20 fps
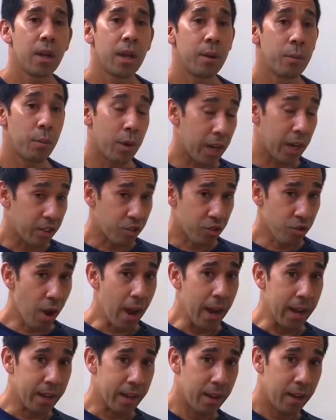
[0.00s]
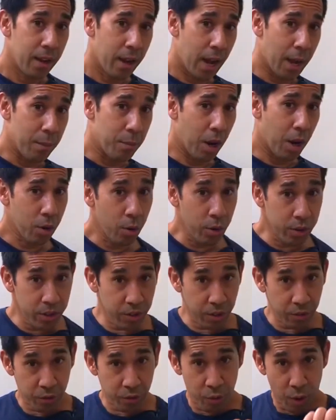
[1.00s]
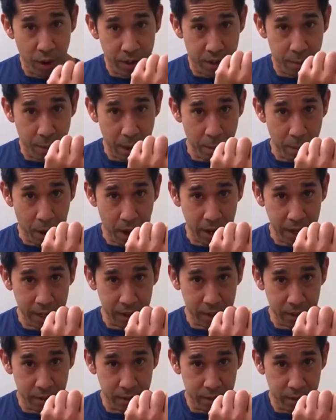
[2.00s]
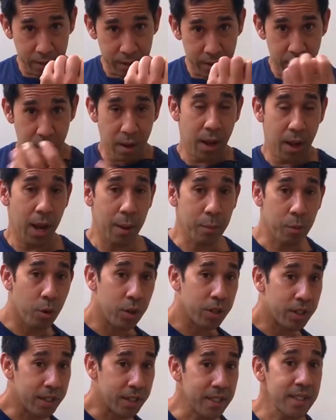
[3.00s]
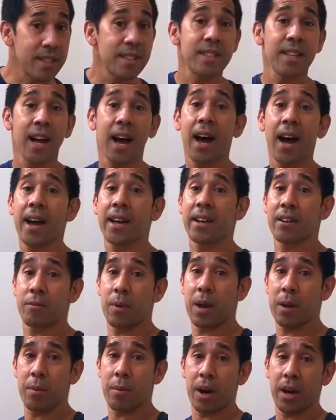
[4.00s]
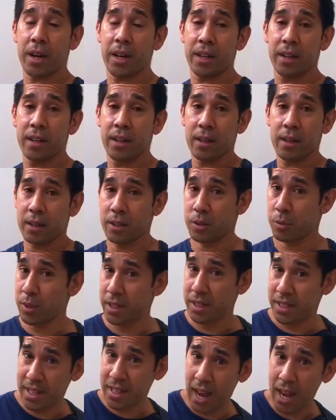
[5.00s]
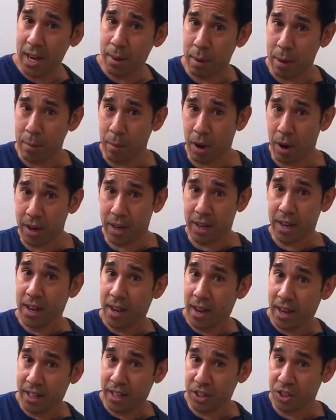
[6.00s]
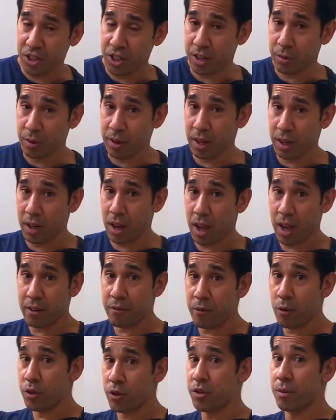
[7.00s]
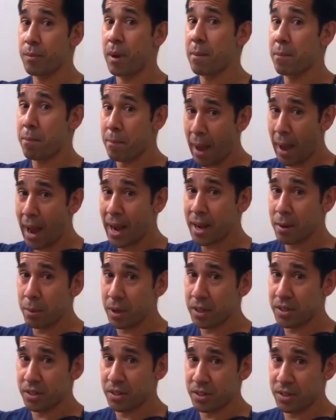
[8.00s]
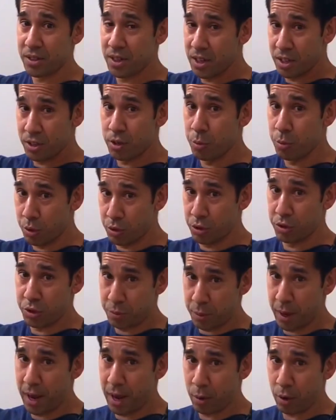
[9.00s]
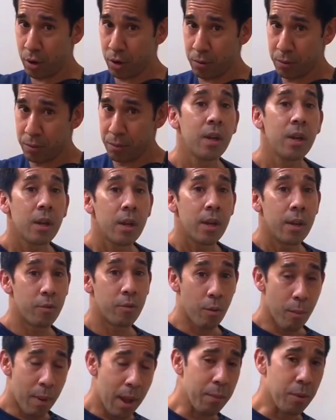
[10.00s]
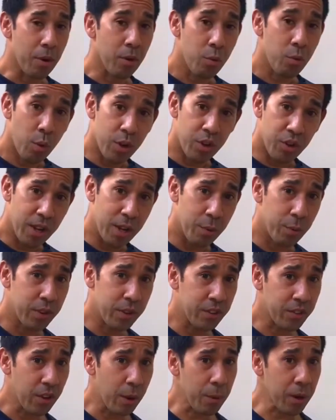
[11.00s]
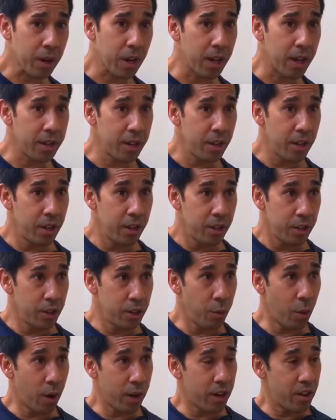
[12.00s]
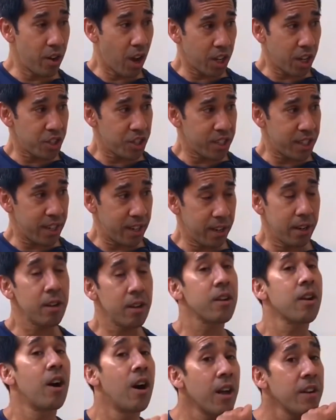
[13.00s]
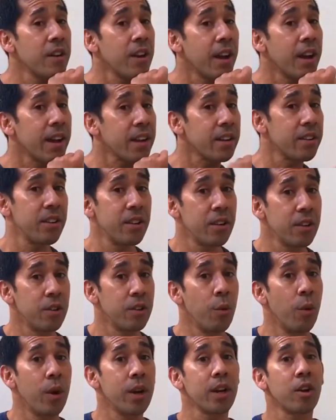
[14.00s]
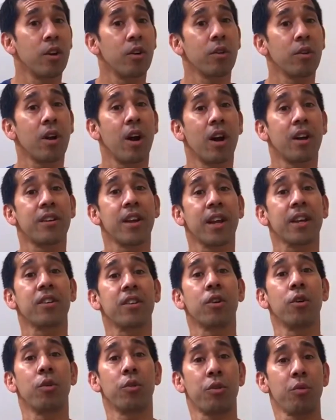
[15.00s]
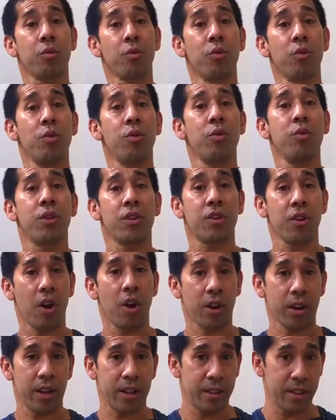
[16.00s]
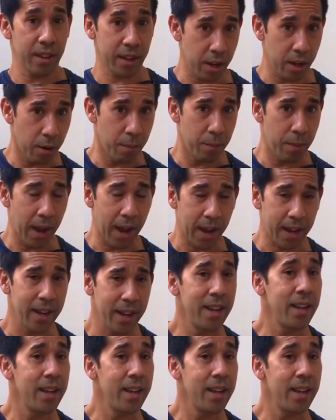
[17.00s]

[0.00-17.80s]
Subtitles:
And when I strike, I'm not going to the front of my body, I'm going to the side of my body, because with the side of my body, I can generate a lot of force from my back muscles to produce power. And remember, when you hit with this uppercut, you want to not just contact, you want to go contact and go through the target and then come back.